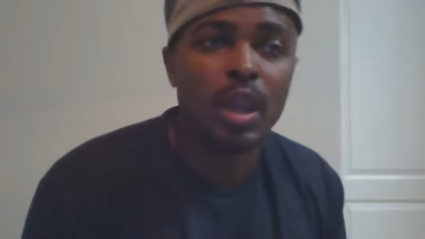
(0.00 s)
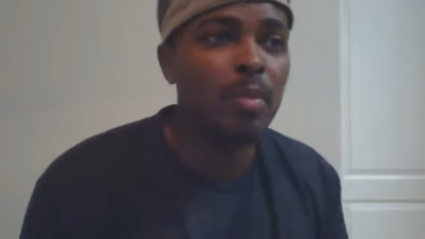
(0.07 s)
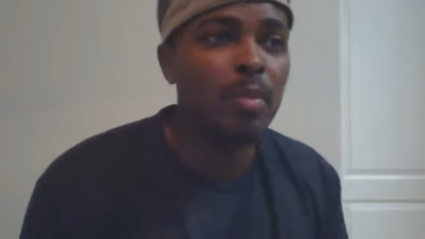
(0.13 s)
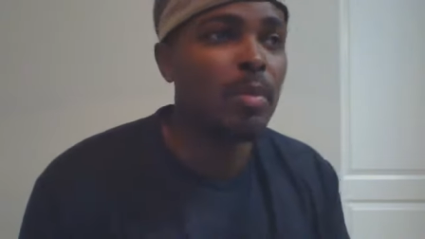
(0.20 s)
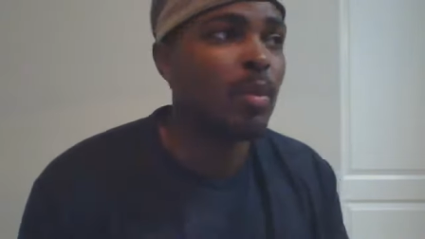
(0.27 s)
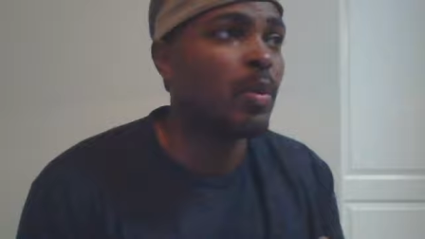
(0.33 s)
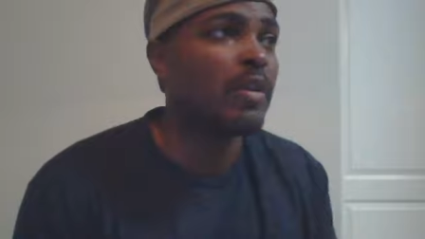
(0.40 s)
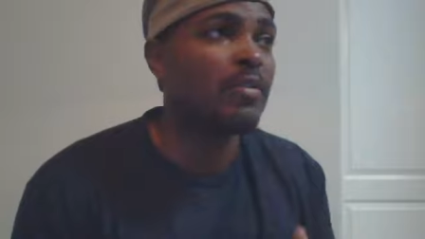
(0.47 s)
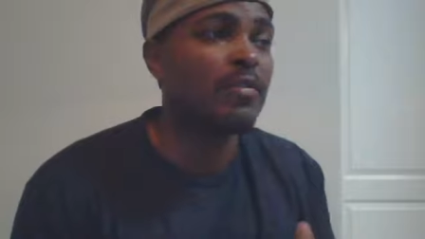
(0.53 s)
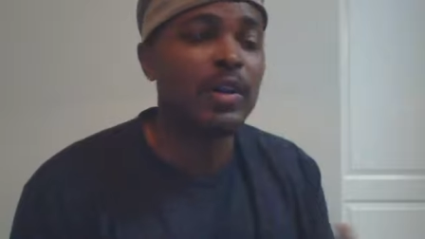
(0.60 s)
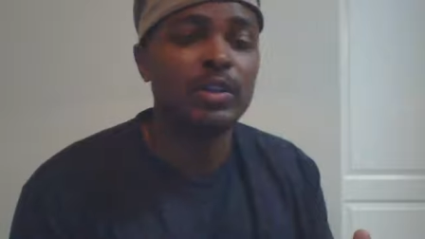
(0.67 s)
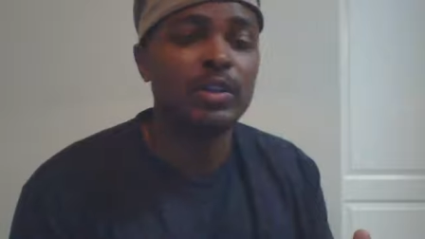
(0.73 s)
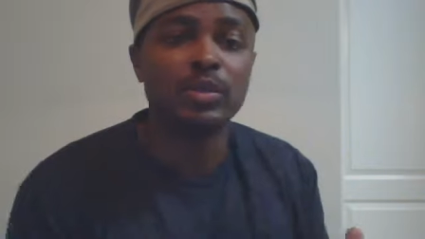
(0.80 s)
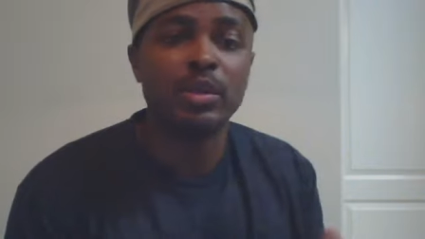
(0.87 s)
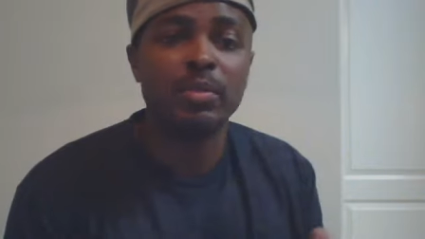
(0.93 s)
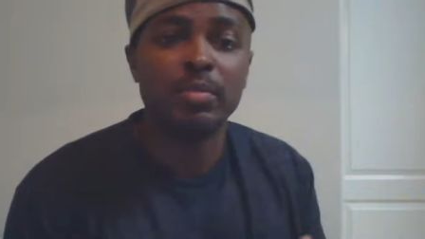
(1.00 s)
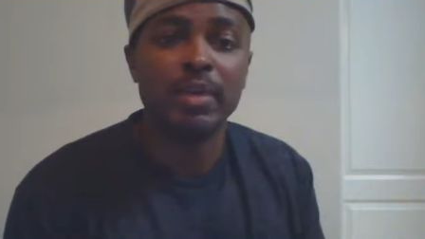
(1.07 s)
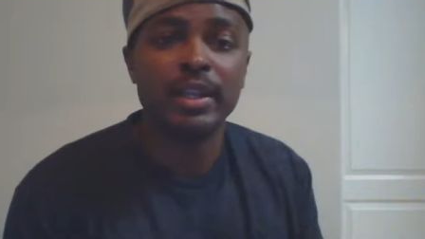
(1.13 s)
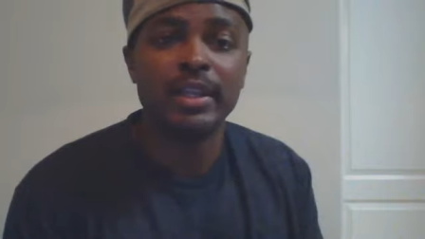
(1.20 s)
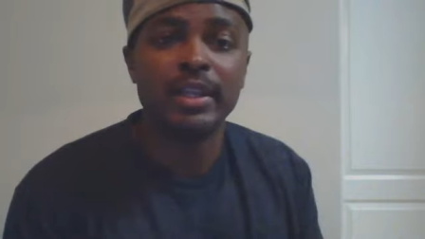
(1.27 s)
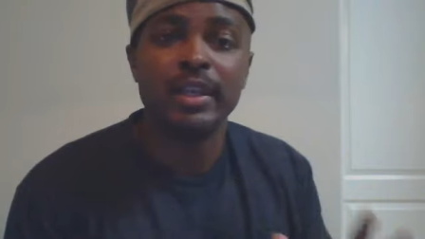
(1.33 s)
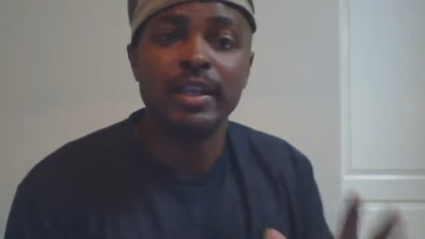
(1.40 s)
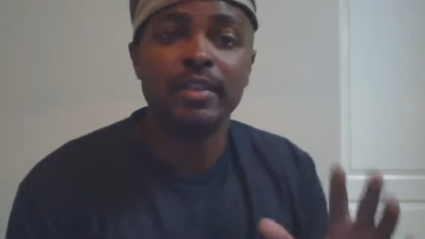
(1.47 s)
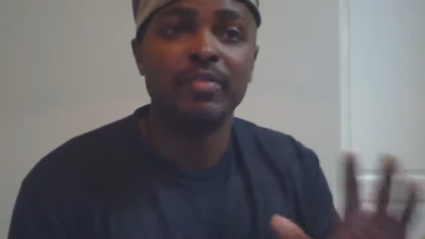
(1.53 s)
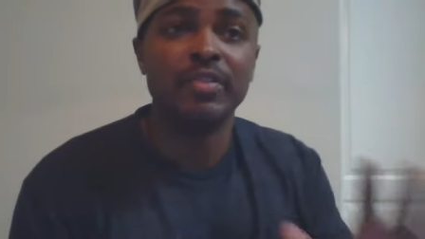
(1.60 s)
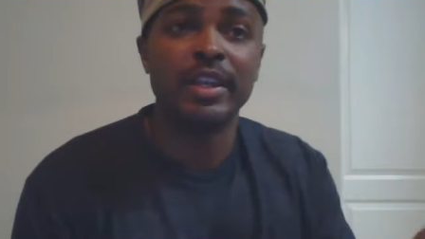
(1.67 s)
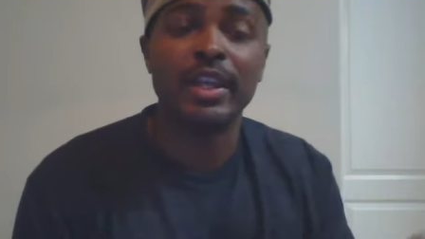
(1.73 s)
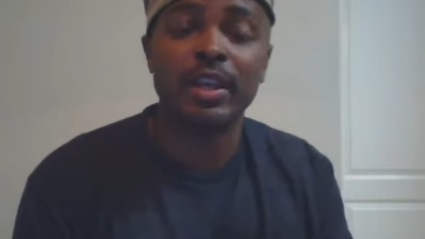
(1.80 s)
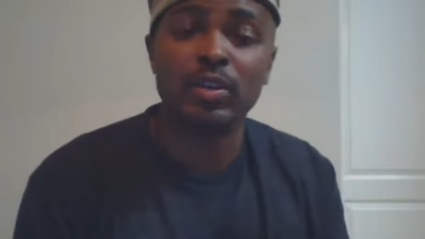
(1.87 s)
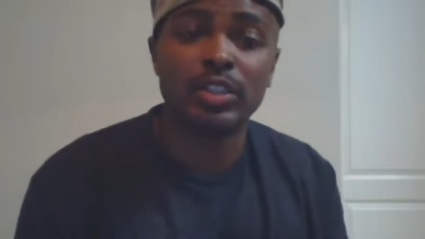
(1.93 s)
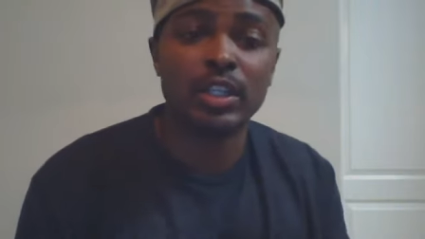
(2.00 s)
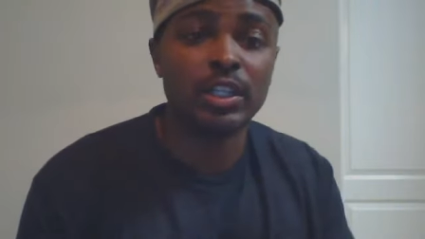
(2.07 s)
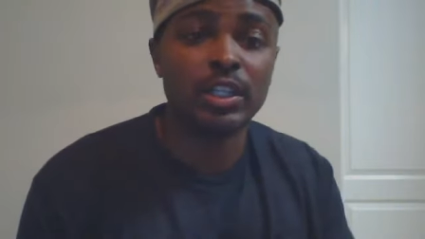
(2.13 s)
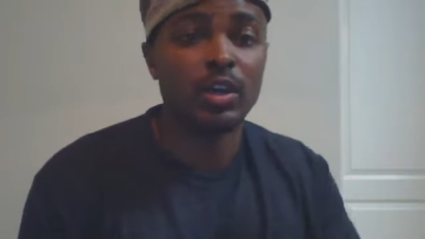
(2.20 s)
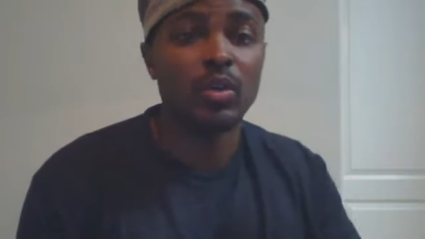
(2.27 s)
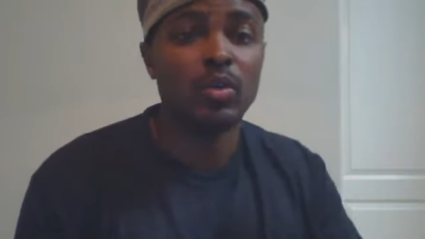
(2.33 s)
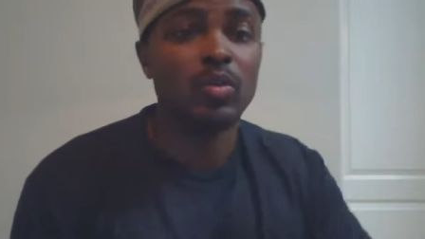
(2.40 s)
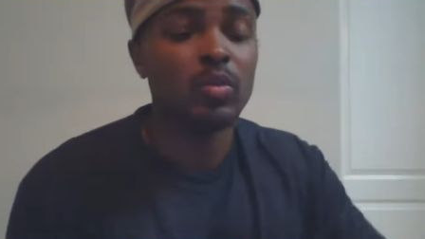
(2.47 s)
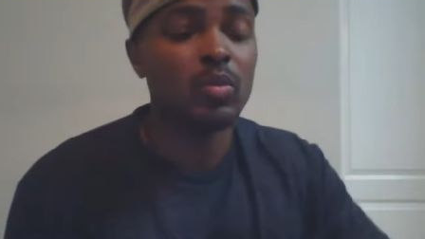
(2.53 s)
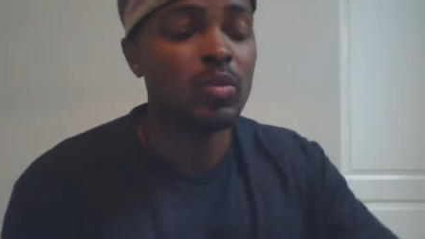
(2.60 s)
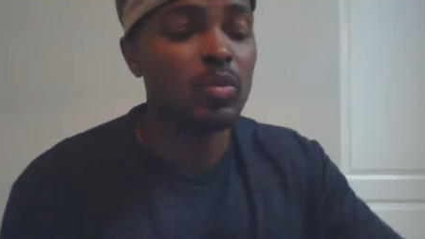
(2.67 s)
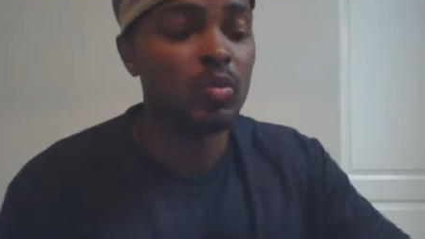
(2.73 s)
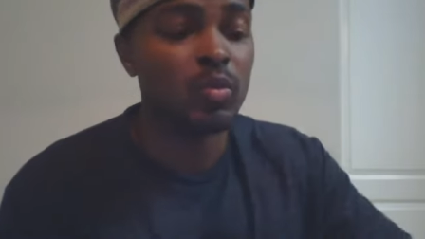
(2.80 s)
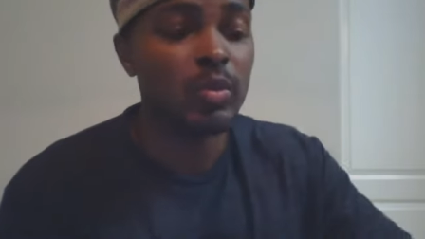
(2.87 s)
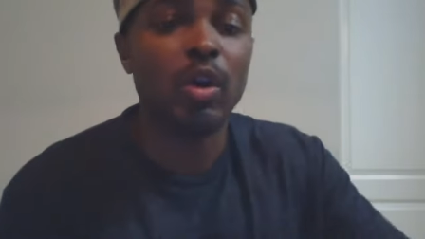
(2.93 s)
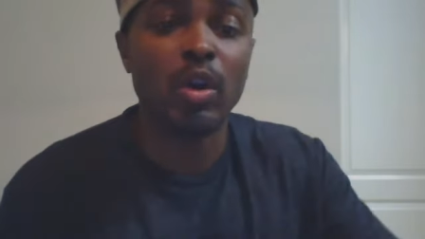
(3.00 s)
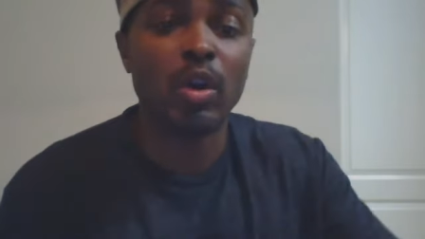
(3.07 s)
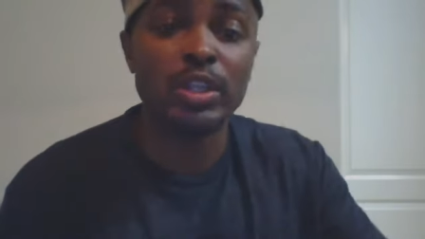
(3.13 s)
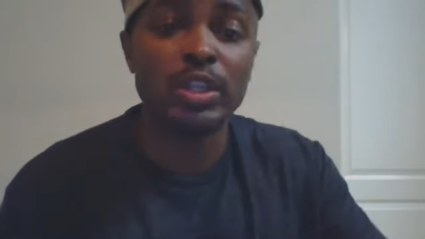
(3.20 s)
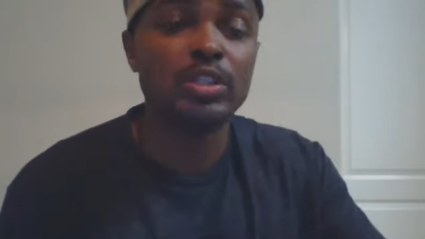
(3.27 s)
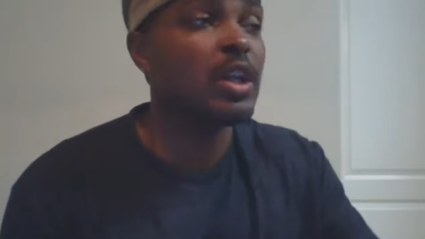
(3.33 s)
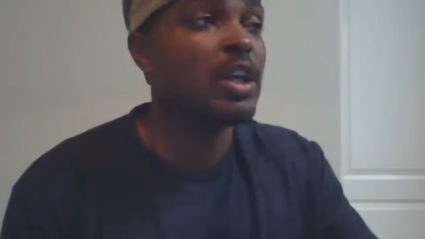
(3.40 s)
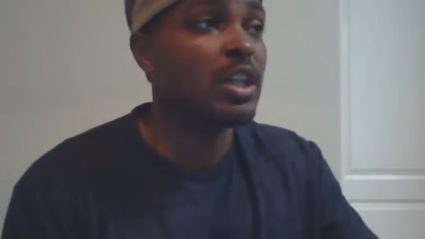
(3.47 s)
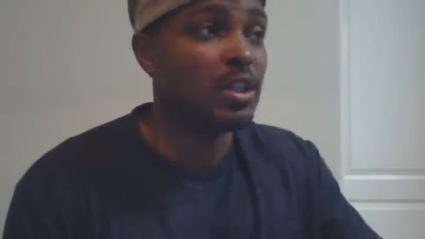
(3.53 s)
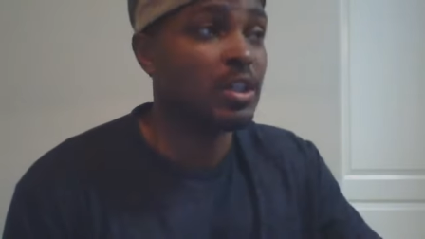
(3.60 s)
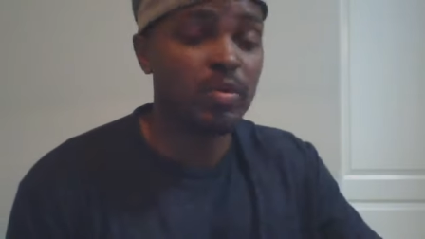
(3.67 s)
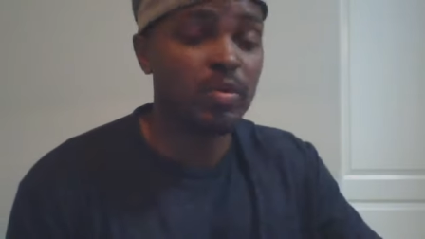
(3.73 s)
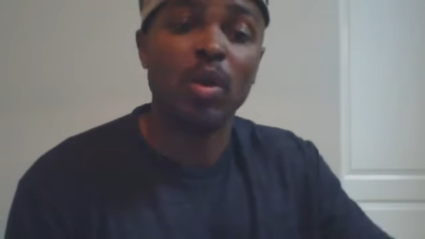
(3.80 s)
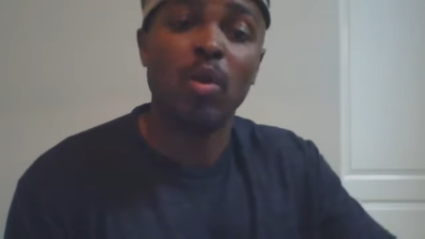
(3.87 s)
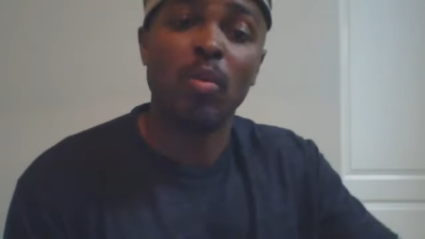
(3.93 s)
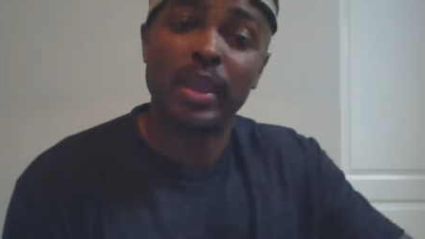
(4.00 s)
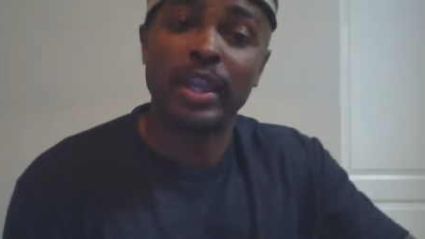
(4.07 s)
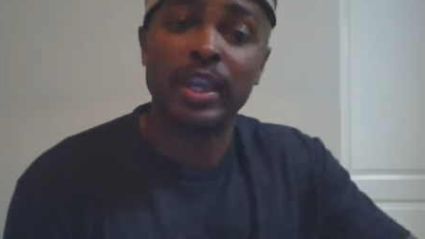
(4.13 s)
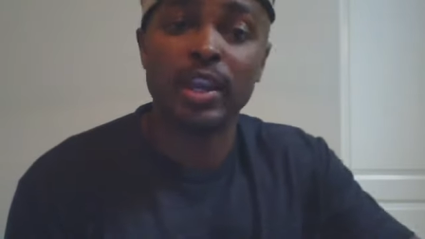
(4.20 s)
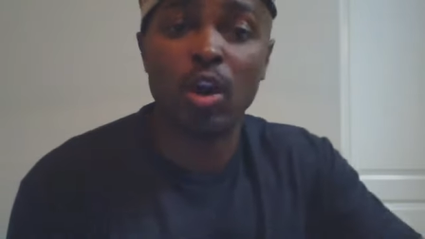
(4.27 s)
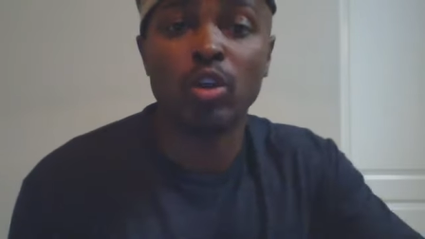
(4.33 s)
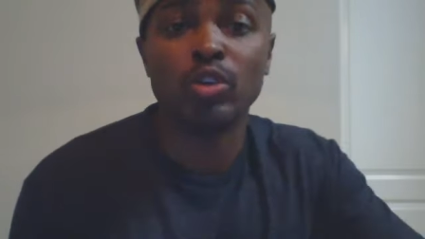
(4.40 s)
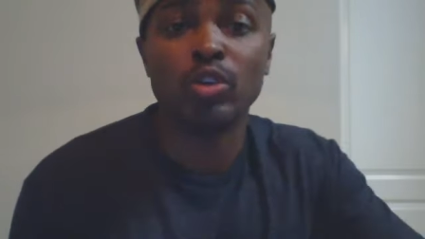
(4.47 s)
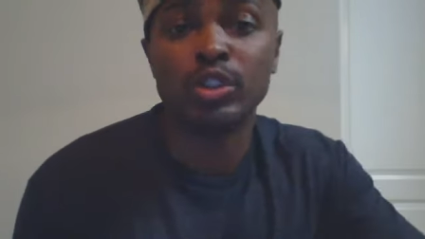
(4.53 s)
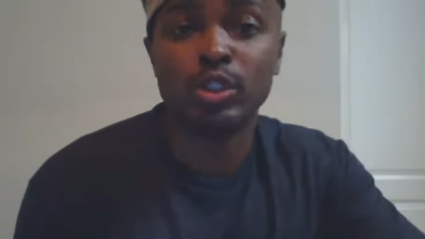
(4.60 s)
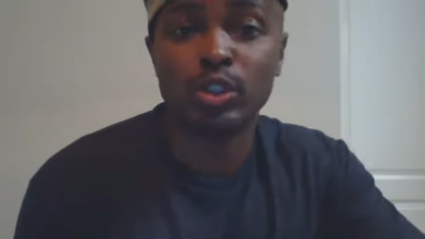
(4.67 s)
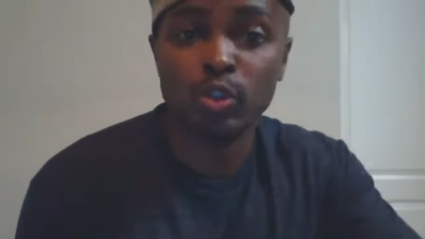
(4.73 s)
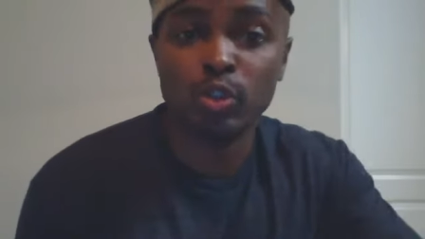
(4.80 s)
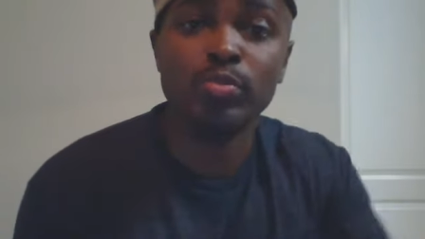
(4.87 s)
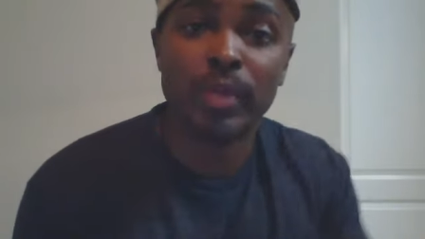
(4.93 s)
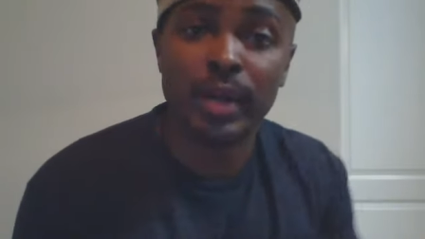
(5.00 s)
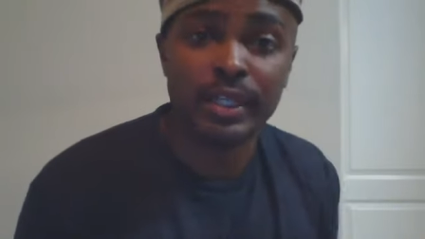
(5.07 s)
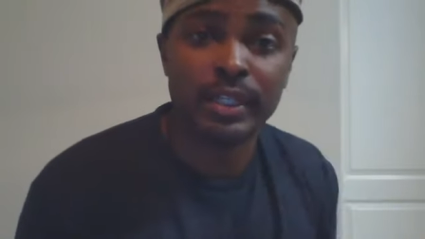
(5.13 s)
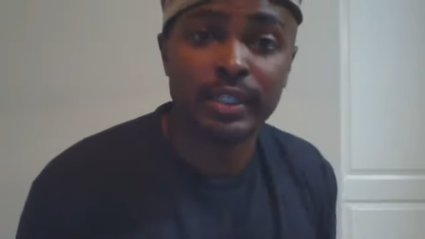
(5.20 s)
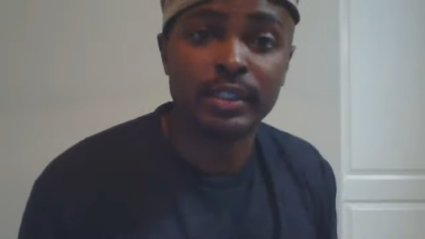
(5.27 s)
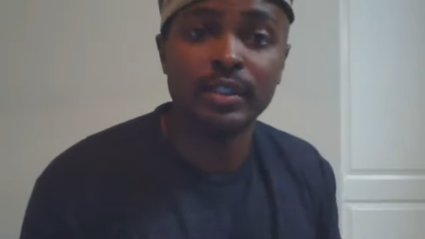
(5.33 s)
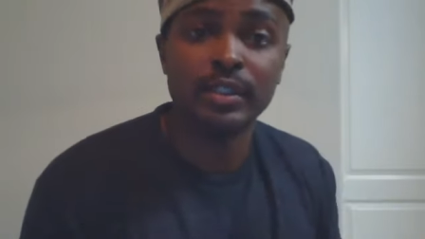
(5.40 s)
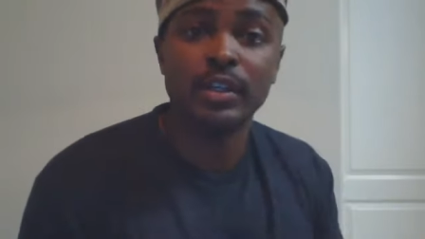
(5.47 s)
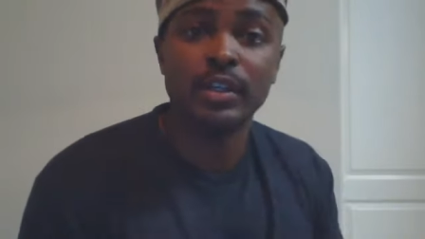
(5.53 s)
But when it fucks with the money, then they going to say, look, we're going to we gonna make it cost you money